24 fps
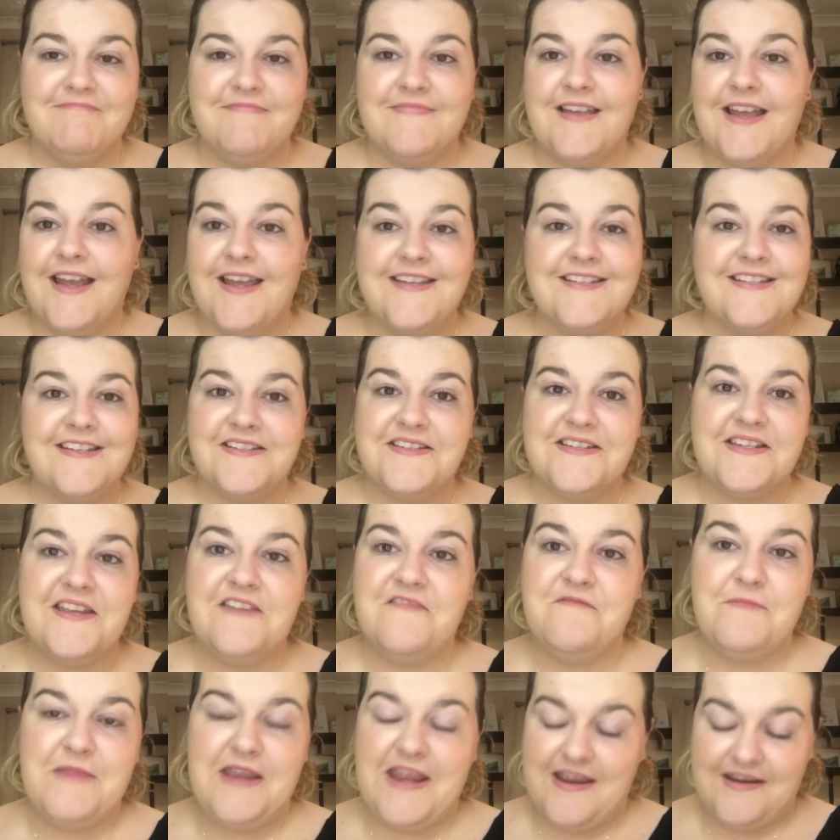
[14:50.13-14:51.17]
it doesn't
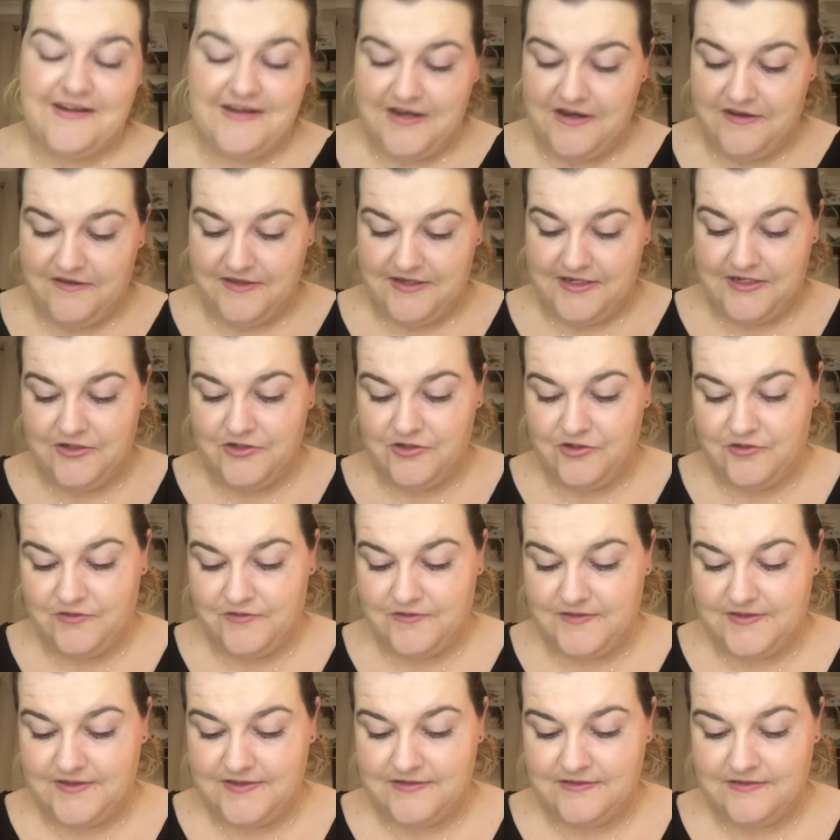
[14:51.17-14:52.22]
give me any other
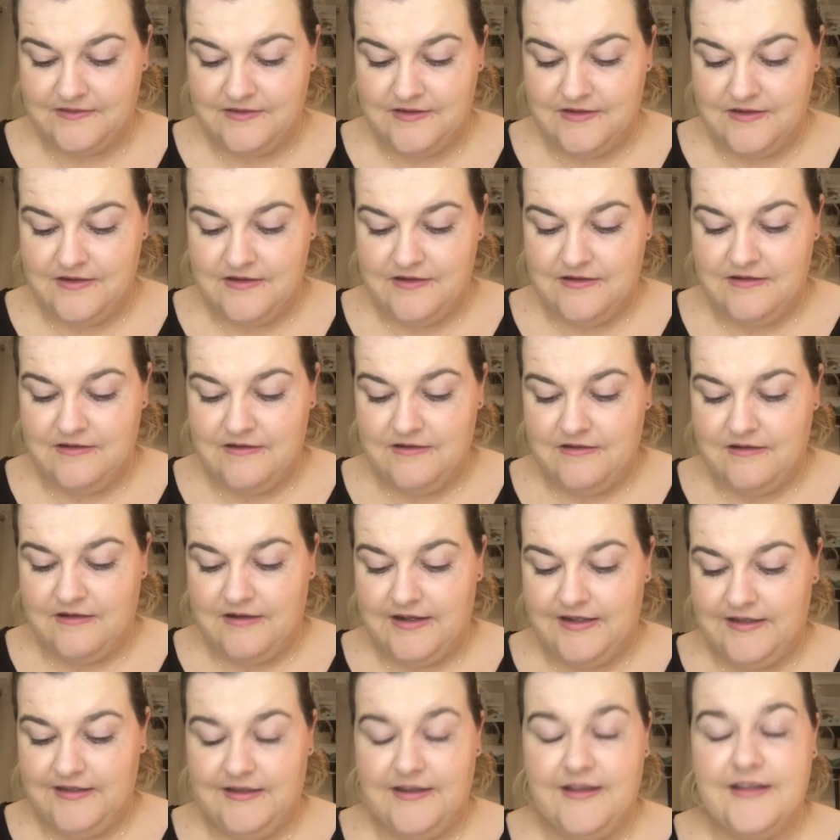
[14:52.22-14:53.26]
issues.
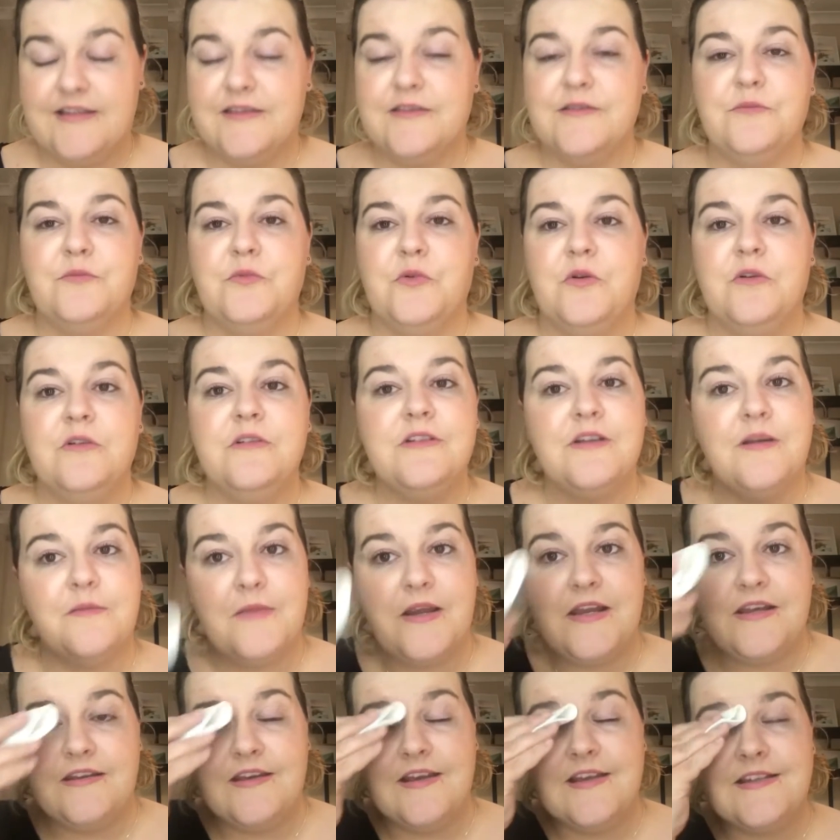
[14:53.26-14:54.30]
I like the wand. I
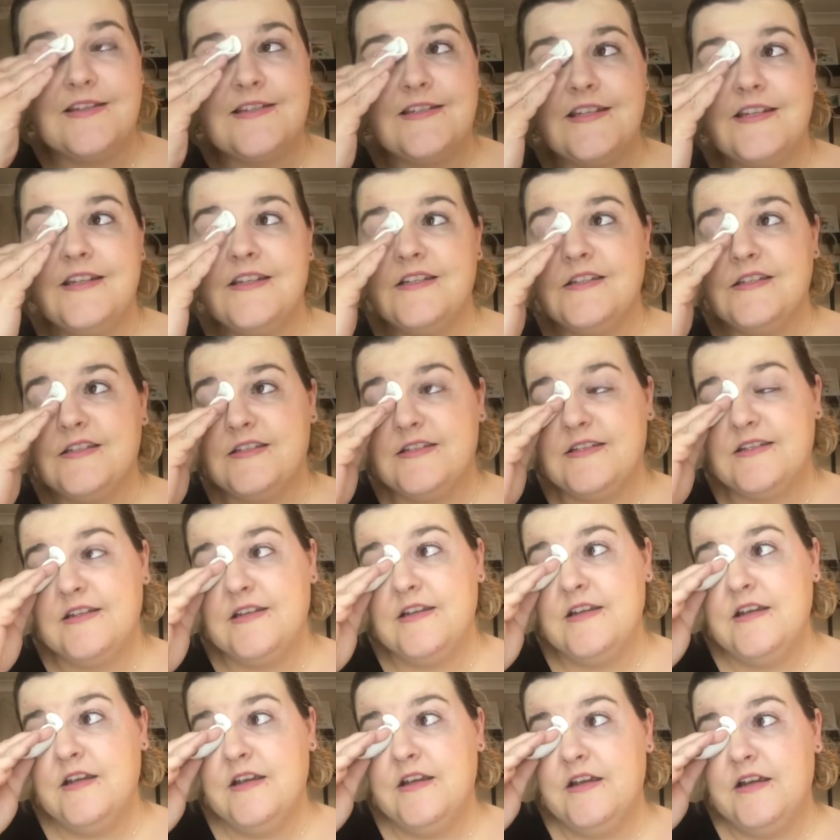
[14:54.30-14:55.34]
mean, yes, it's
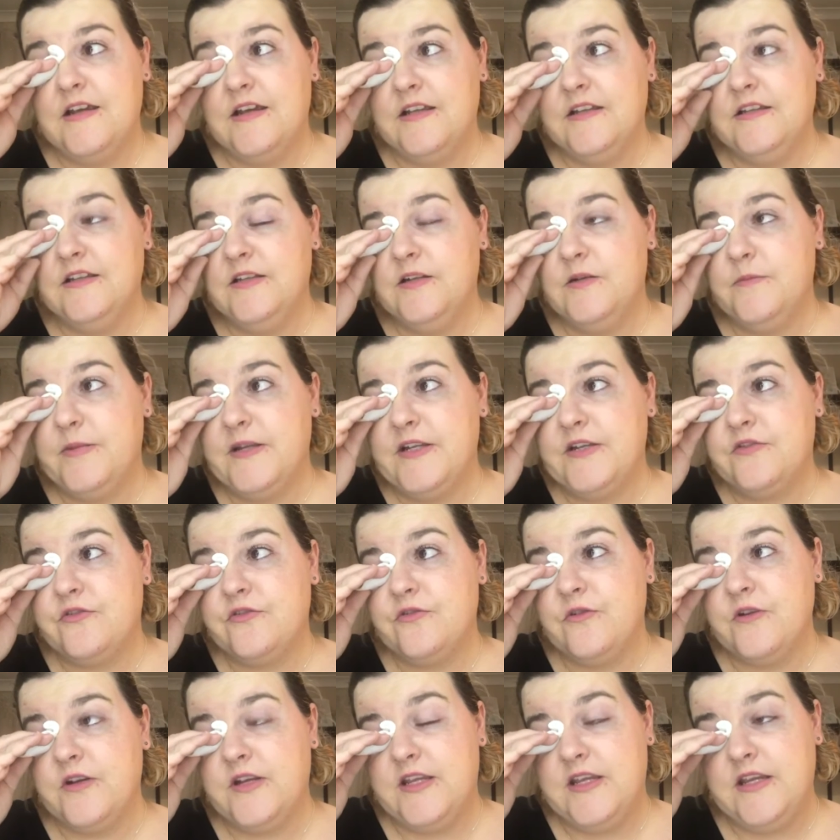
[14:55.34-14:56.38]
a little bit
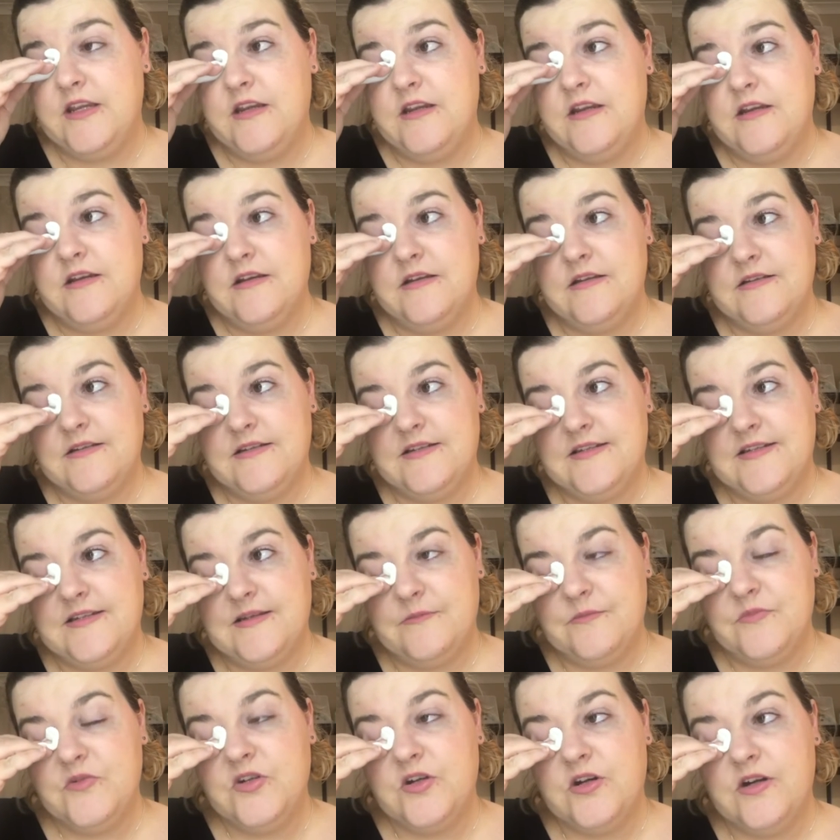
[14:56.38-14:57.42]
tricky
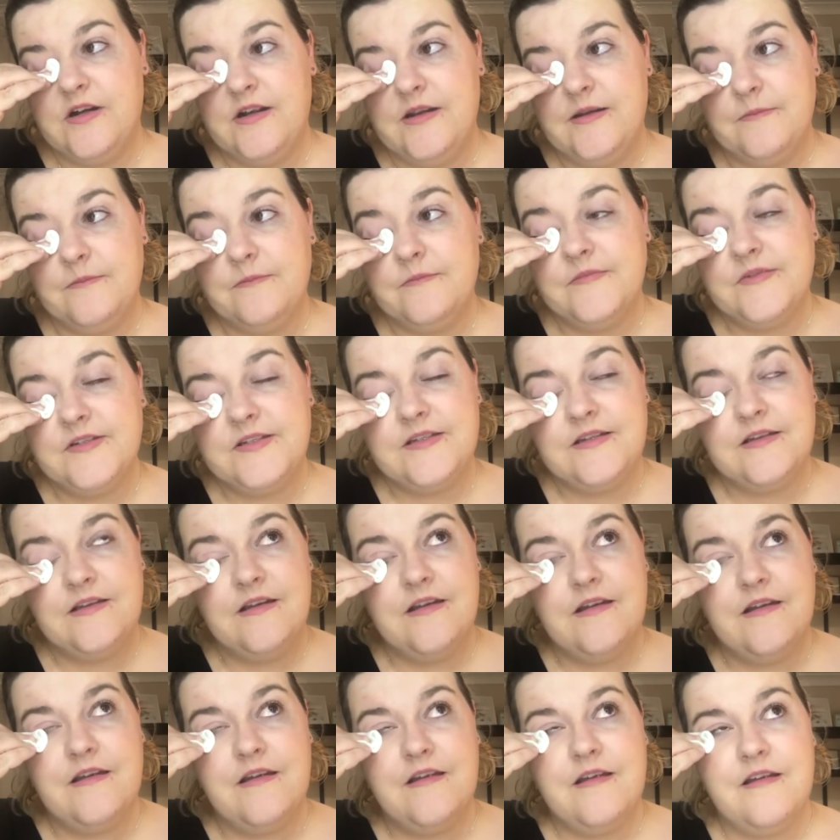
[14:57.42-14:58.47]
sometimes
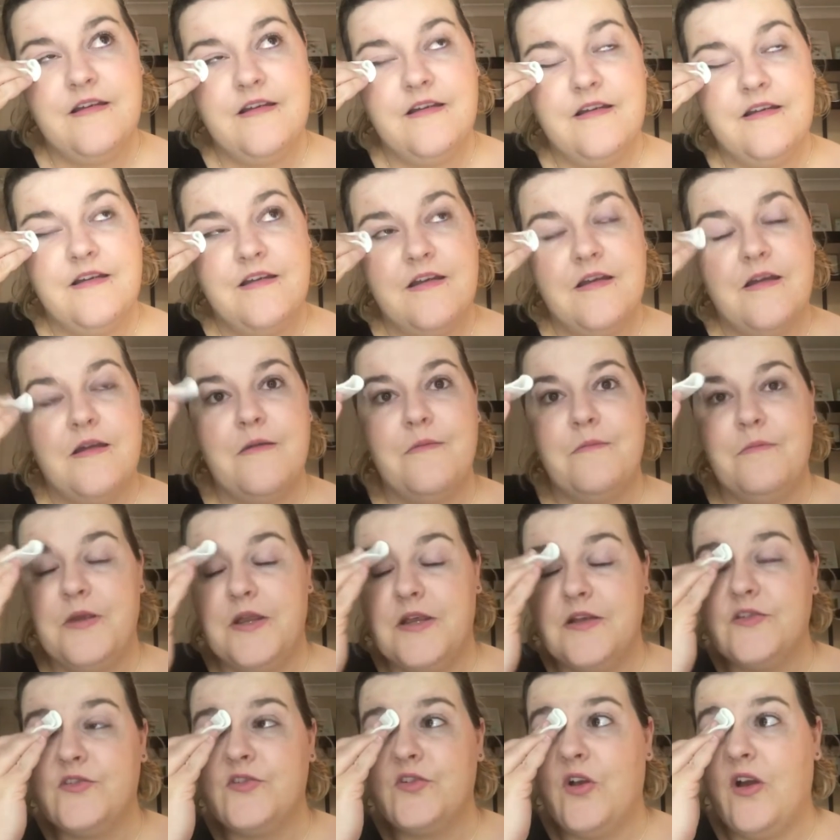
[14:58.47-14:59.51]

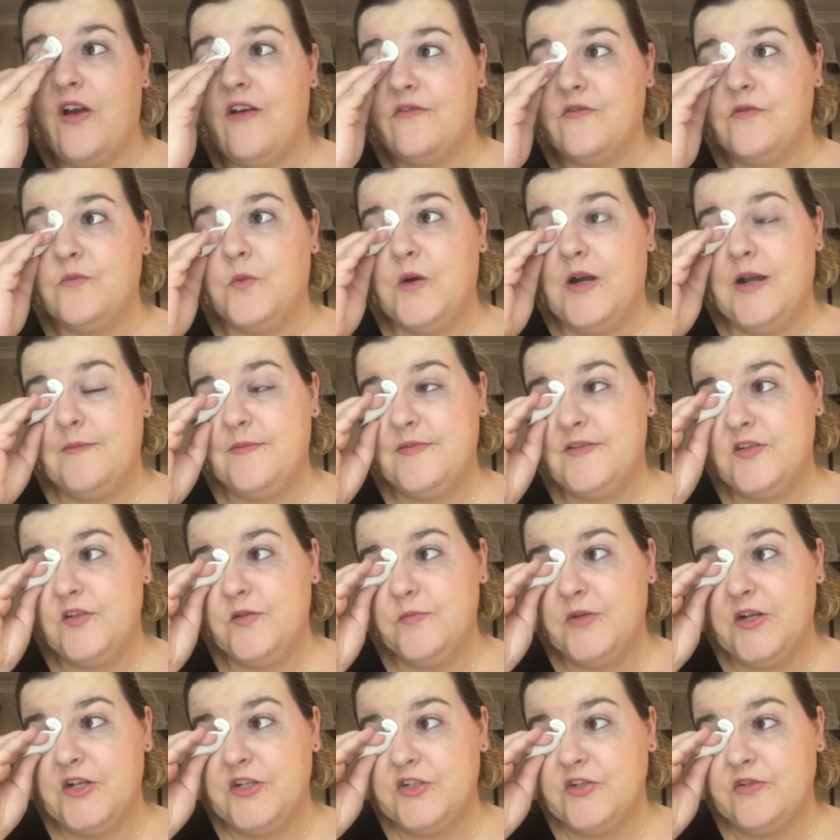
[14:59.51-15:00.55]
because you have to wipe so
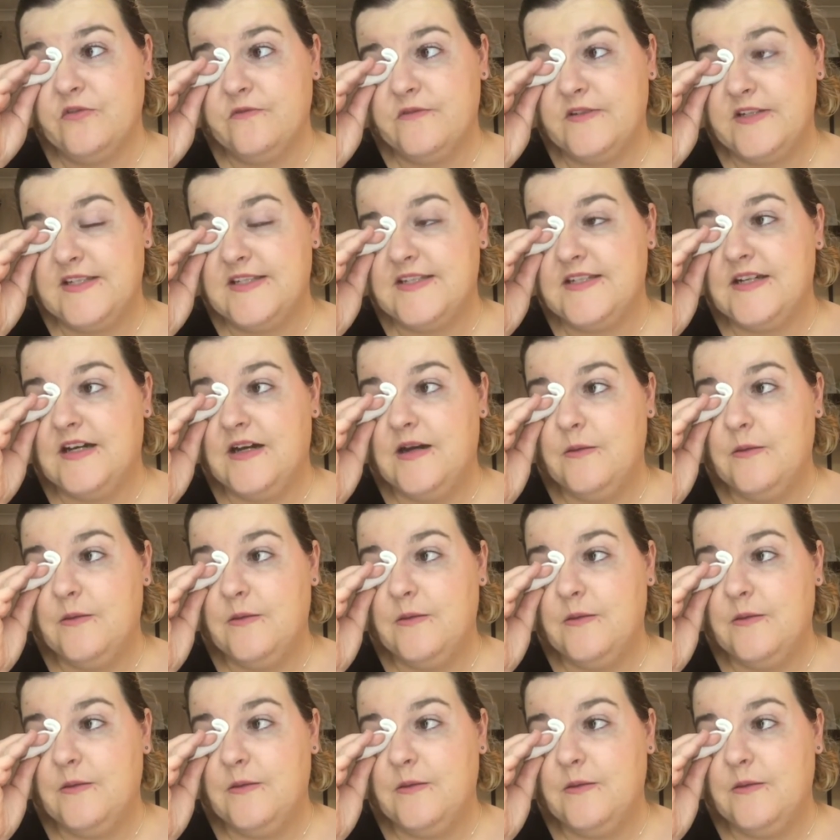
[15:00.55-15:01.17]
much off to start